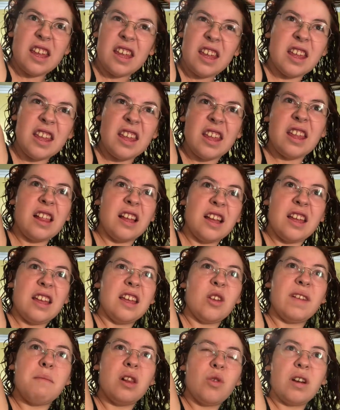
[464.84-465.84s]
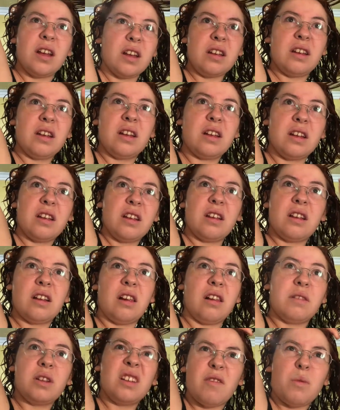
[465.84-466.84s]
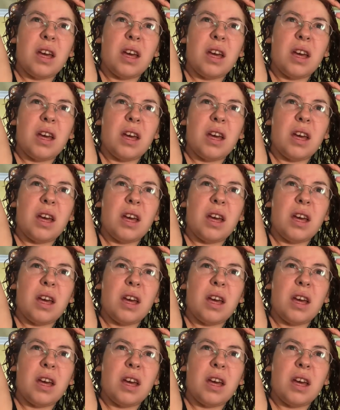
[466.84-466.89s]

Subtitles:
And I will just wet my hair if